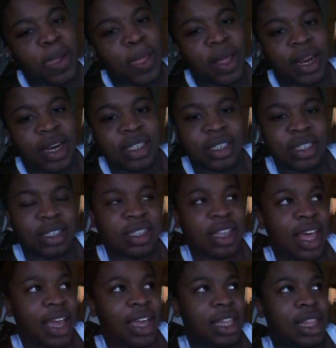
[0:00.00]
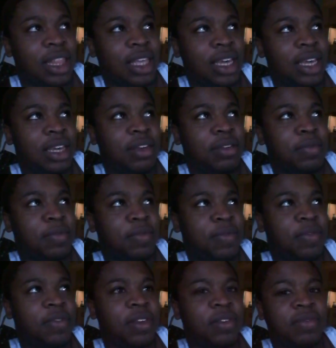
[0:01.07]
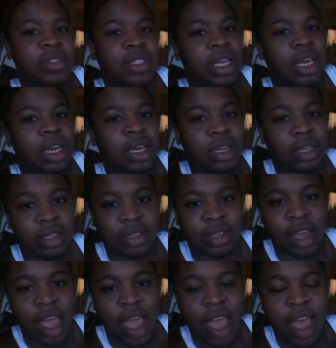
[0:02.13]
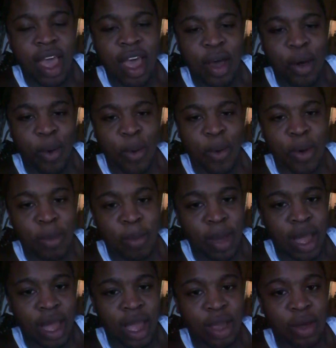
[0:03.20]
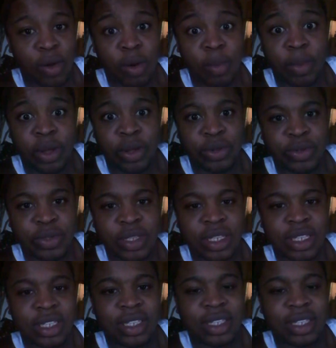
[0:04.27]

and it's like the fifth day on my hormones.